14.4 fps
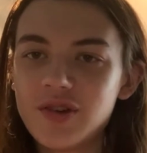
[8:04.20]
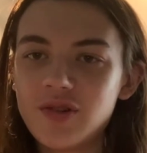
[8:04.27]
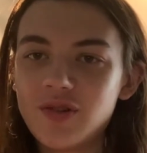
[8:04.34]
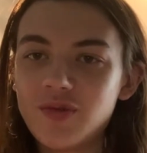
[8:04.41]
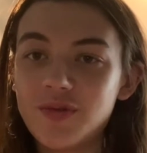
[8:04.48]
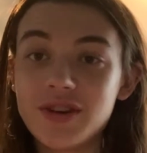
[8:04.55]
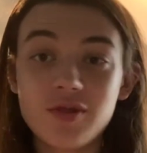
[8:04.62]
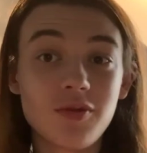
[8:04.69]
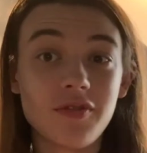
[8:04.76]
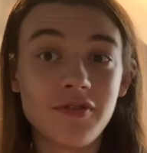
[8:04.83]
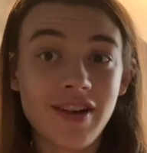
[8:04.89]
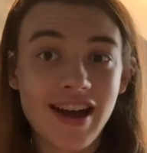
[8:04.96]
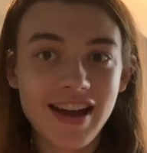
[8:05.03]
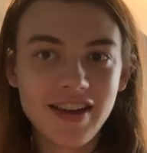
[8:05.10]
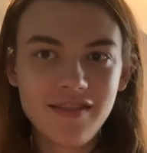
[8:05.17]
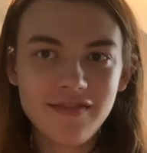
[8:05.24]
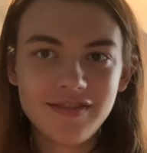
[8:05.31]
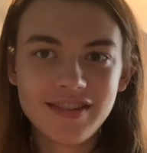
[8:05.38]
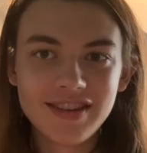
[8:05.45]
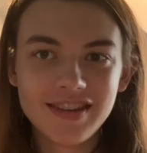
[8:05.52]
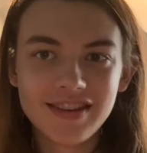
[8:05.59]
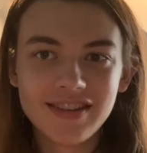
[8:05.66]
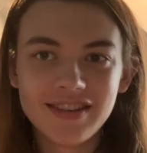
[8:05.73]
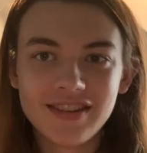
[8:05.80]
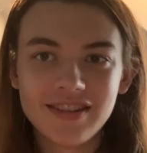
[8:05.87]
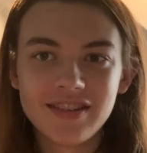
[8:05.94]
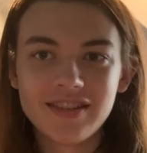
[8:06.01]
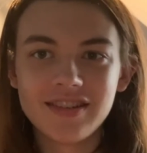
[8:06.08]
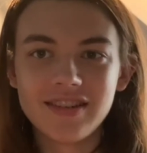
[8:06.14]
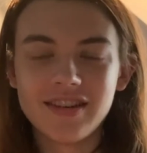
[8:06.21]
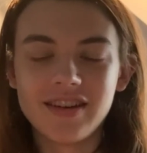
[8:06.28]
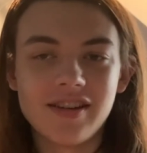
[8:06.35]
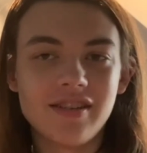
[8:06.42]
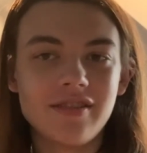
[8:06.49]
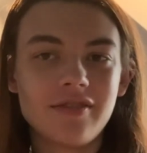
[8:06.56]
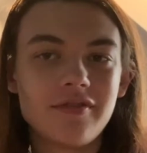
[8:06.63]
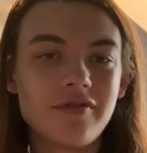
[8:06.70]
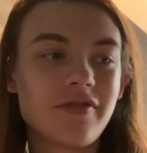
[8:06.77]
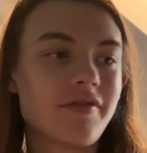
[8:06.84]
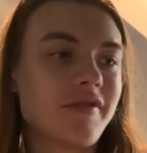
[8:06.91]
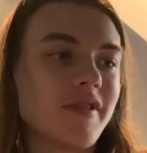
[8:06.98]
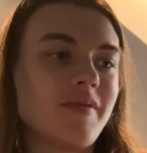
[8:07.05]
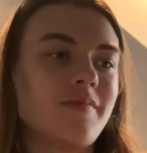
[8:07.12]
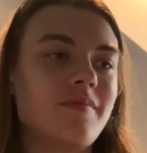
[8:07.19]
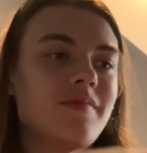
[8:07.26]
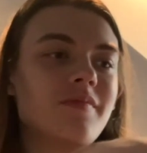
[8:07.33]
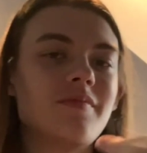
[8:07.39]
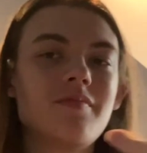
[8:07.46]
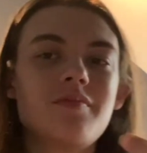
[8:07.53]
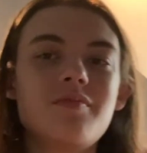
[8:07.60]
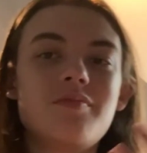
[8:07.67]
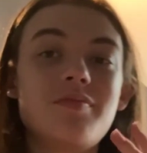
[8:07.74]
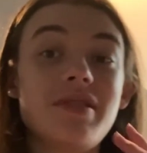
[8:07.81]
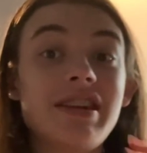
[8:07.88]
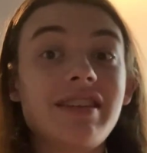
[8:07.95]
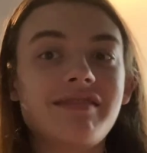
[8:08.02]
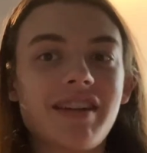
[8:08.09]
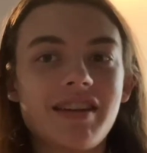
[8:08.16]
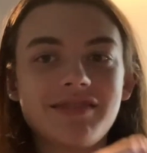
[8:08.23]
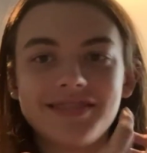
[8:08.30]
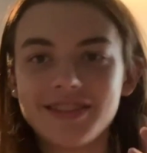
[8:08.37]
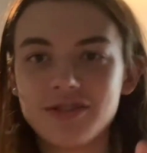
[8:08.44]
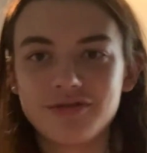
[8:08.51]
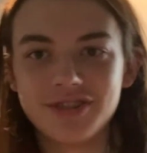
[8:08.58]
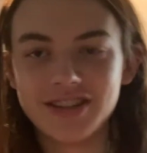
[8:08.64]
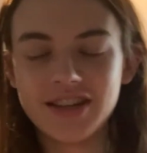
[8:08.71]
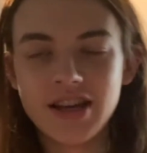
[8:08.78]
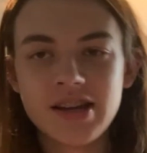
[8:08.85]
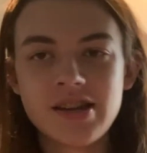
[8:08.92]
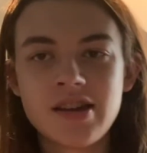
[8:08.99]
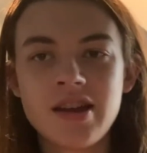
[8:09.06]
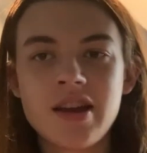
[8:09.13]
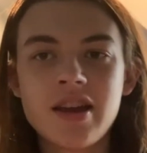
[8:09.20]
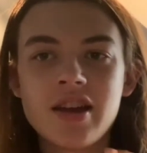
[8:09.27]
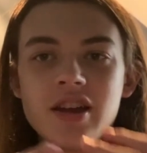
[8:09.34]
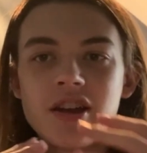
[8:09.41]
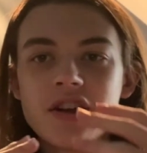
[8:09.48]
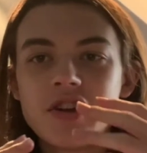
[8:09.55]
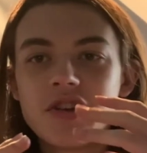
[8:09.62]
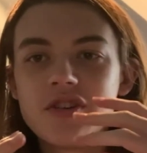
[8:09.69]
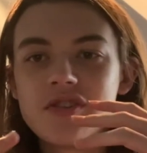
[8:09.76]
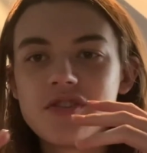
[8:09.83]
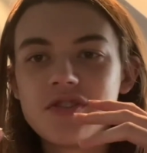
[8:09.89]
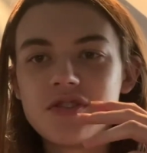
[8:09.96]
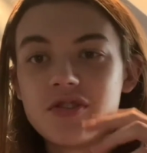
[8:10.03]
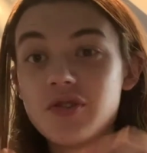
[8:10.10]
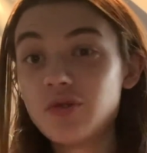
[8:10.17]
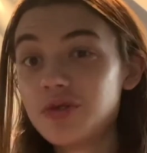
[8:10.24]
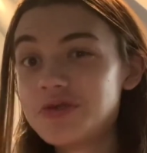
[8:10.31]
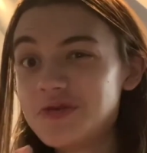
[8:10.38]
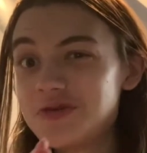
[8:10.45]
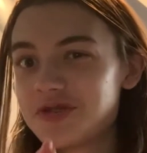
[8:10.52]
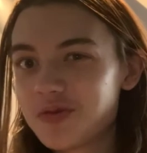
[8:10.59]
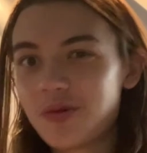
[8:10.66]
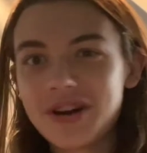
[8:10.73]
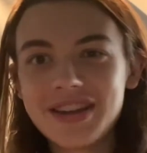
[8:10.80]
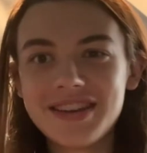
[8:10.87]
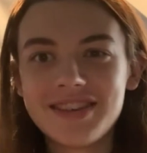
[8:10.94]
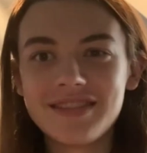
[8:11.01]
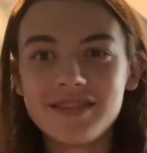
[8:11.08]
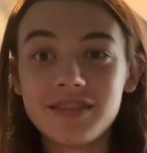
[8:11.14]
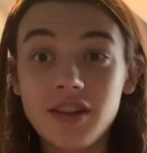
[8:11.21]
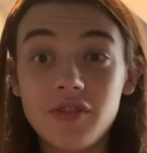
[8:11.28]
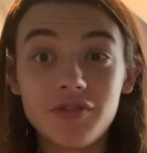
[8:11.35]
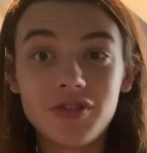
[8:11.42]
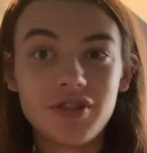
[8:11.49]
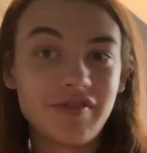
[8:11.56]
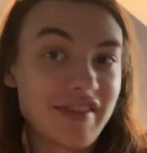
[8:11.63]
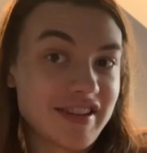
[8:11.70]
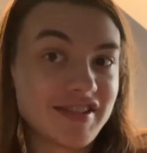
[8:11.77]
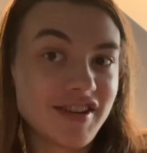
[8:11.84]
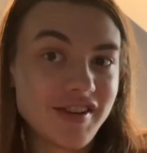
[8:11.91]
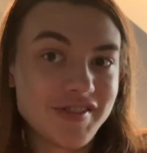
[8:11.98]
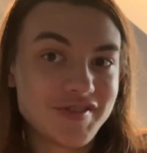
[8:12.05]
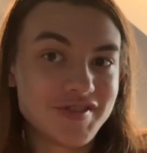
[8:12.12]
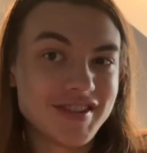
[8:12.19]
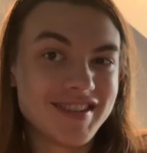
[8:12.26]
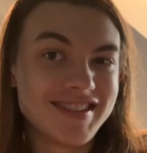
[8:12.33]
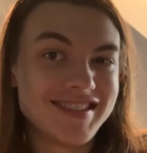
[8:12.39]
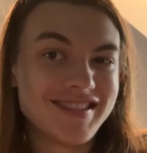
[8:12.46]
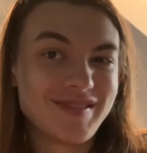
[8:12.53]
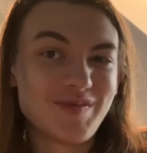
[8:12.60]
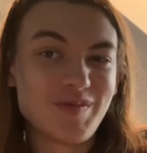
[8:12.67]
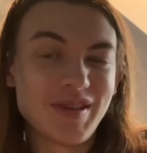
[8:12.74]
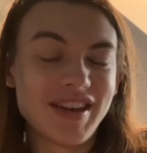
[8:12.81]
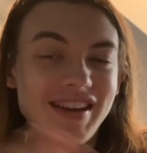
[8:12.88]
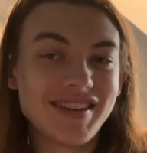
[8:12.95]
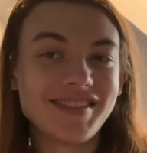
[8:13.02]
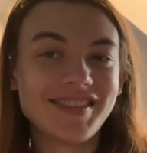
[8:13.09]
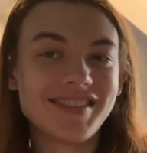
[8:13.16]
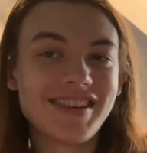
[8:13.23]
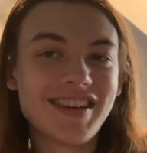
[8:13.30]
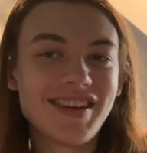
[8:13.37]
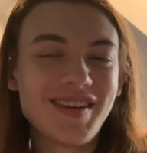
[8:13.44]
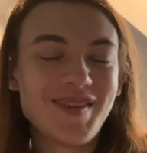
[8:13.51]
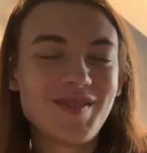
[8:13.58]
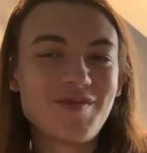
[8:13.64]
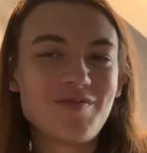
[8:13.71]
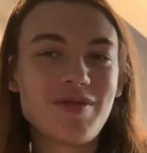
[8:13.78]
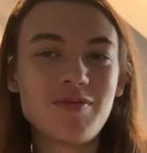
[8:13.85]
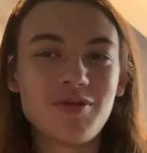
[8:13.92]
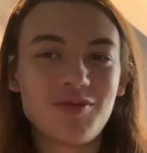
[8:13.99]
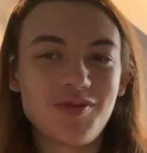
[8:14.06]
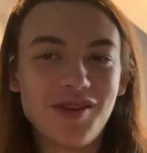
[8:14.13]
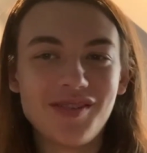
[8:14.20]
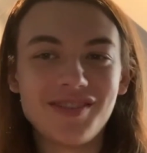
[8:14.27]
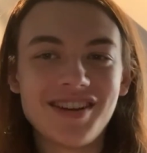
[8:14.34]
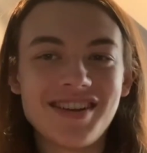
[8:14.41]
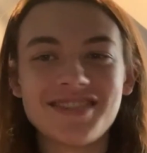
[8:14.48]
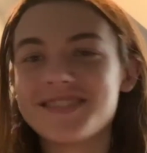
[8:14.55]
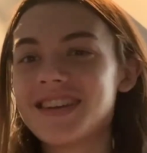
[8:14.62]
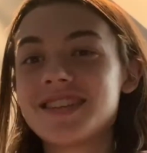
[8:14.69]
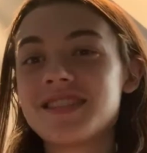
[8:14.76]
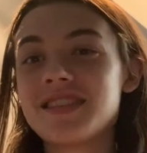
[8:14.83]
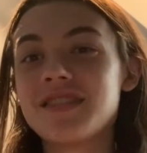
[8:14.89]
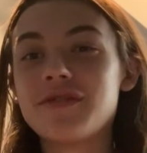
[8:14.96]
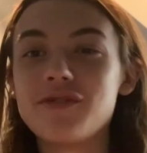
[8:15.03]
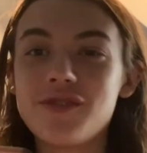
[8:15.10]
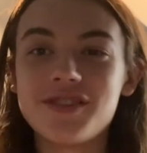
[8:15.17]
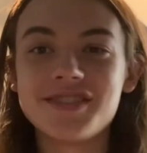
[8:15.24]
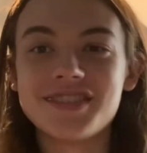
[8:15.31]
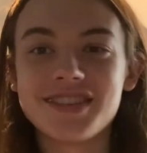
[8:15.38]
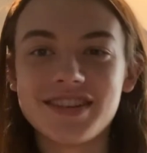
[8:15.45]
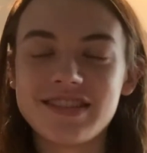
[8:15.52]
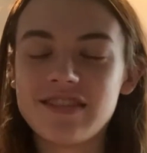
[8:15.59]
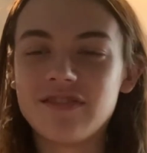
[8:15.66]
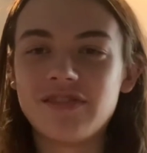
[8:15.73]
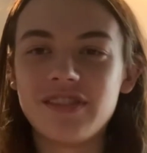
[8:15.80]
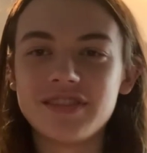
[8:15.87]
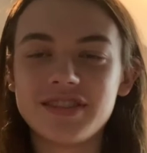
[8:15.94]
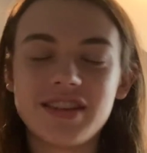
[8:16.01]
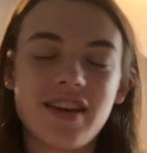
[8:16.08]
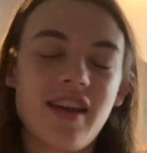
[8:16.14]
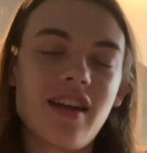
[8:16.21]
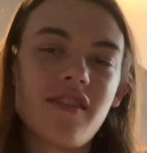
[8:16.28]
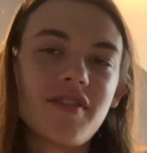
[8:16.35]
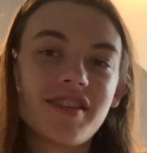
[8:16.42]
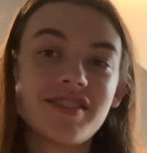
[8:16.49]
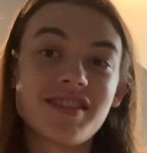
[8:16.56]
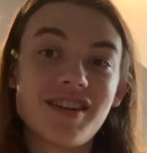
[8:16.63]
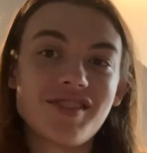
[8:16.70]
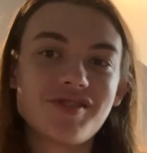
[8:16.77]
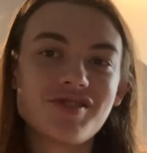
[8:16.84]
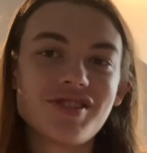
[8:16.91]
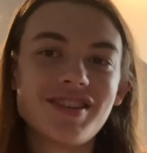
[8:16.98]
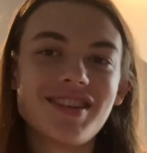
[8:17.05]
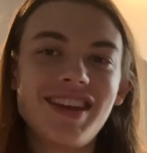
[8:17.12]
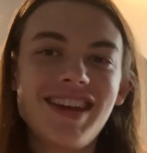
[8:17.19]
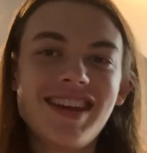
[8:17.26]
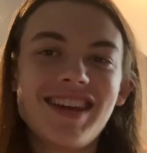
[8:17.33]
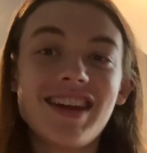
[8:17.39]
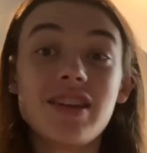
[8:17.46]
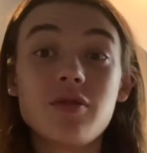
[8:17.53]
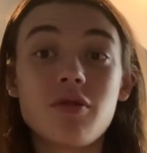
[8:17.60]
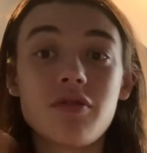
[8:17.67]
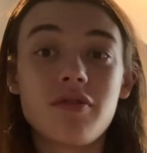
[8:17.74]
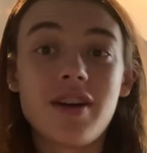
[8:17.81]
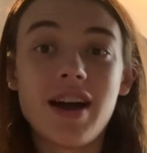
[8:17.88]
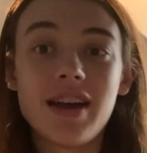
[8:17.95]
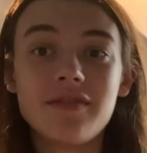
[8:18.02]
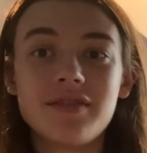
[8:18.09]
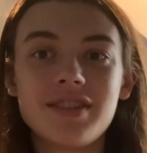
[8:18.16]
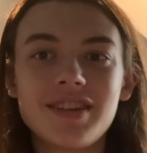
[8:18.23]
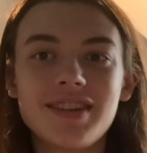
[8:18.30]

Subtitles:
when you're revived from being like literally dead, you lose 1 level of exhaustion, because people realize that if you had 6 levels of exhaustion and you revived,